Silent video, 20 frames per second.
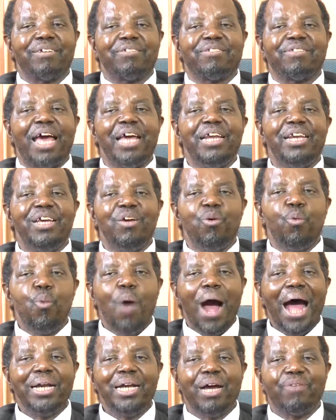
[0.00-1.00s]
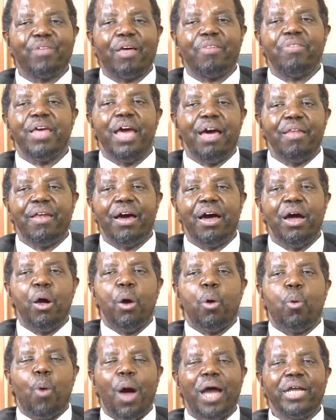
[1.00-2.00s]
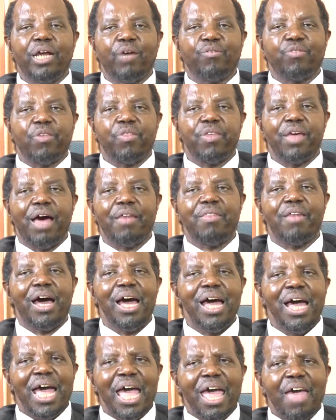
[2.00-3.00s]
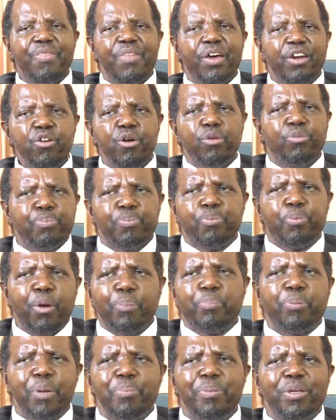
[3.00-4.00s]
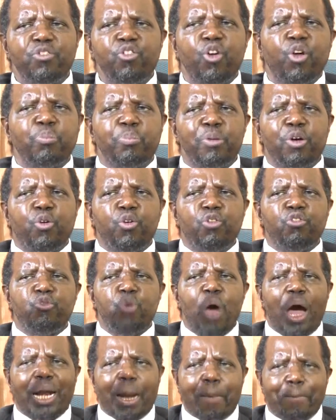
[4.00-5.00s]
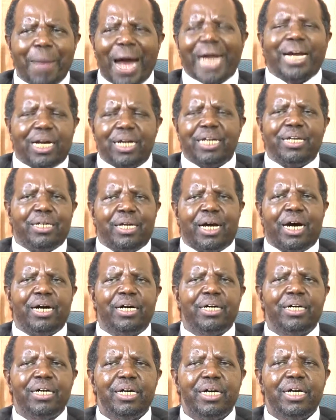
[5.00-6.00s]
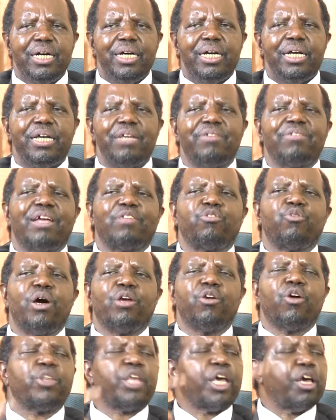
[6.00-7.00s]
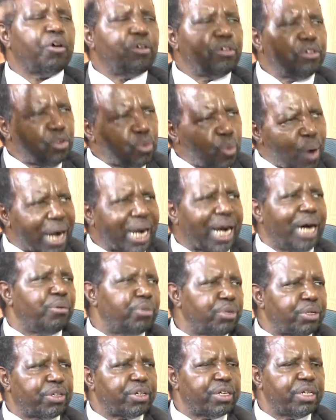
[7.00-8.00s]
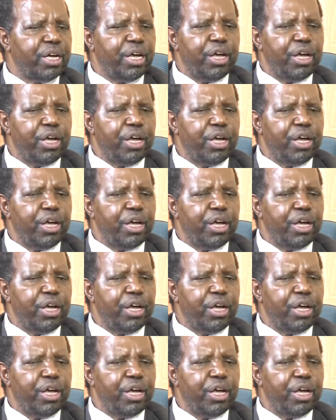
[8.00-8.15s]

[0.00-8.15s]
resigning one after the other, and the real problem is not because you are a bad leader, is that you are not held to account.